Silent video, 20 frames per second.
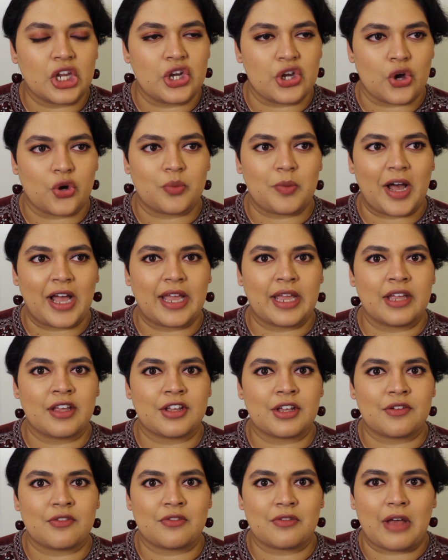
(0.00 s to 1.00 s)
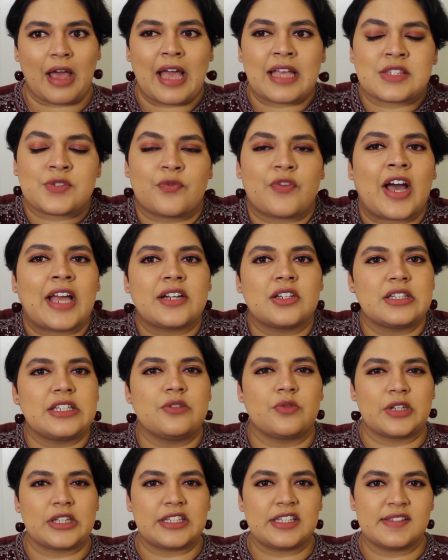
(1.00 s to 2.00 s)
the no-buy has finally
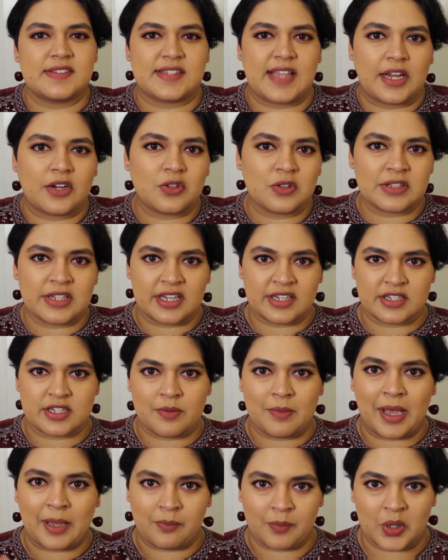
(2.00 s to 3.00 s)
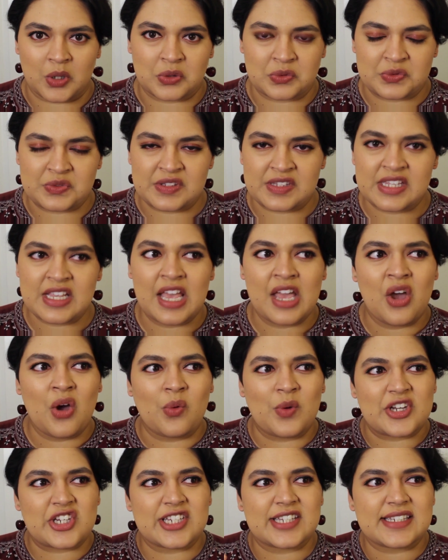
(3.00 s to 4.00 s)
really settled into my bones,
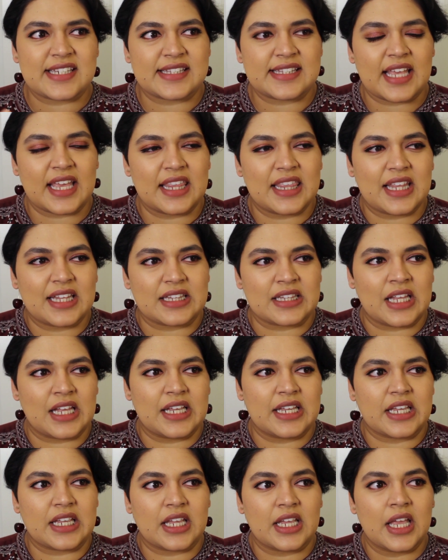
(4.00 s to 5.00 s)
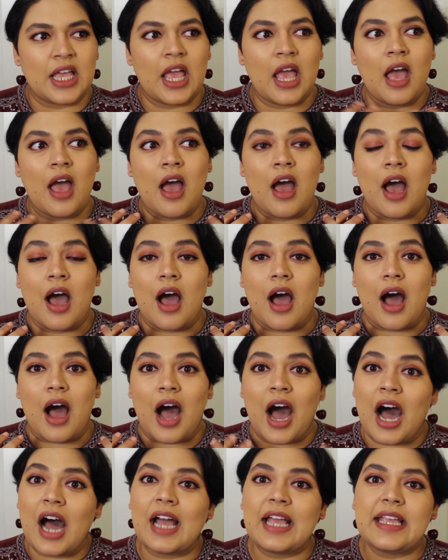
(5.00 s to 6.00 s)
which is to say that like,
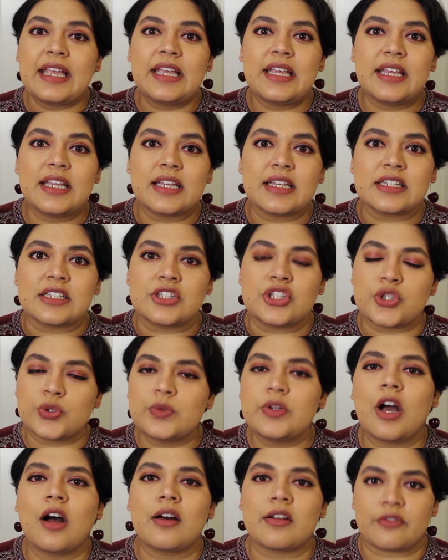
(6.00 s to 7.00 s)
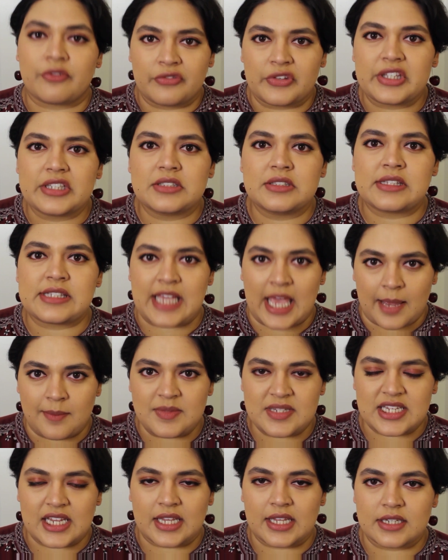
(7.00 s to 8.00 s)
I do not feel
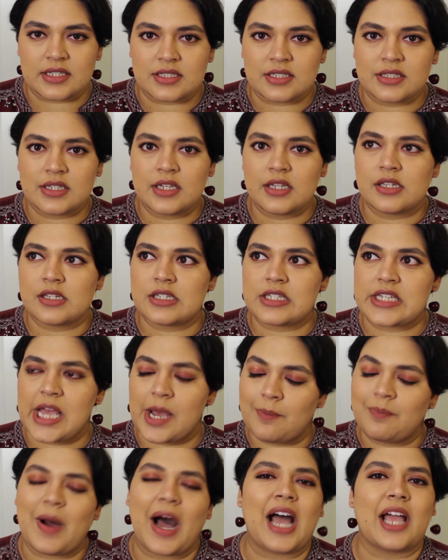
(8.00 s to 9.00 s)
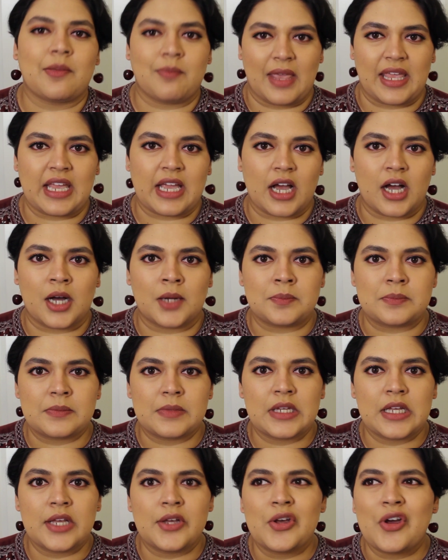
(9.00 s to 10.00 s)
tempted to buy makeup
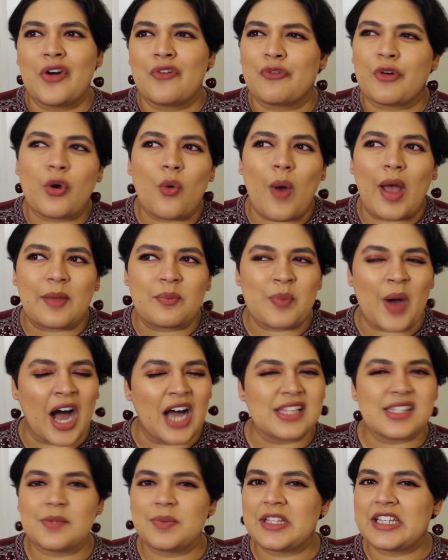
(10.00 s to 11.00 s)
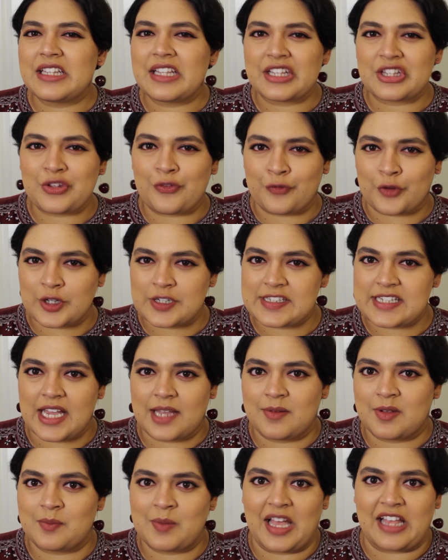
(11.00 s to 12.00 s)
for quite possibly like the first
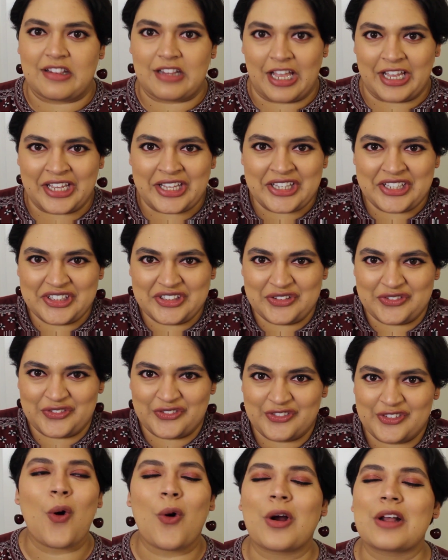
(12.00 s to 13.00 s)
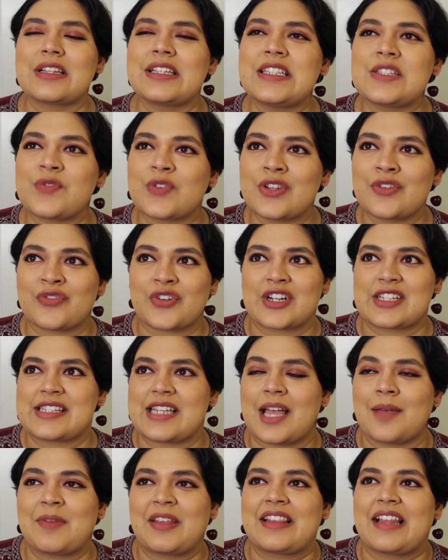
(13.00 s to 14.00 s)
time in my life, or at least for the first
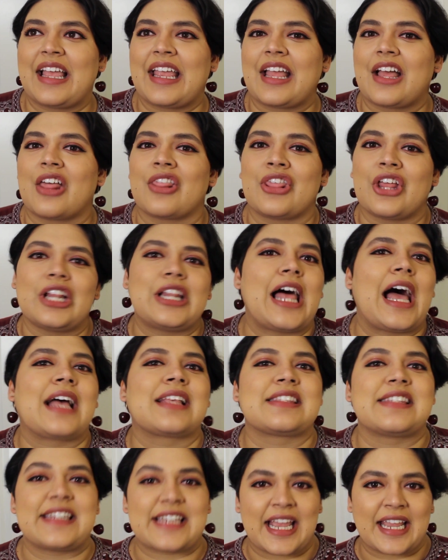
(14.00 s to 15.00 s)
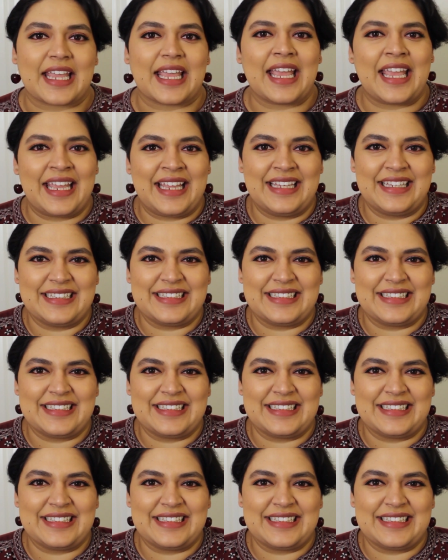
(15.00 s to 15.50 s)
time in like the last decade.